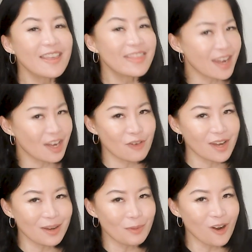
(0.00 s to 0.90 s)
than it
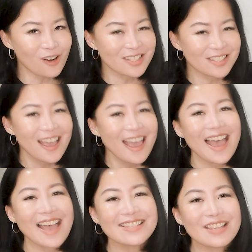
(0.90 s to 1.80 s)
really was,
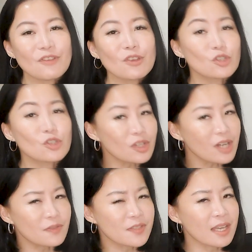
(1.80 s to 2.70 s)
as if you should have
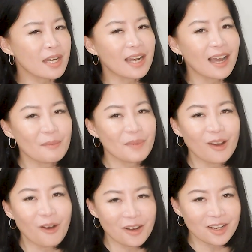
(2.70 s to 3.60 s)
seen it coming
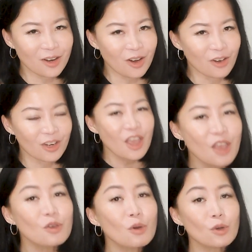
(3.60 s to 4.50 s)
all along.
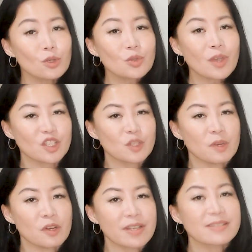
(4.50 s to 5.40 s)
You also
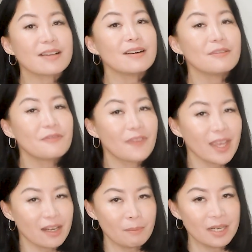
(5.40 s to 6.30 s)
experience
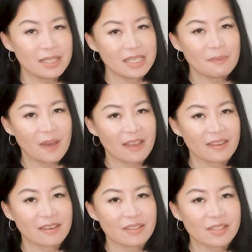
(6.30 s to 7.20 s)
availability
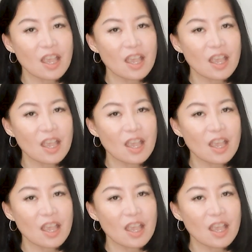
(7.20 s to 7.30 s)
bias.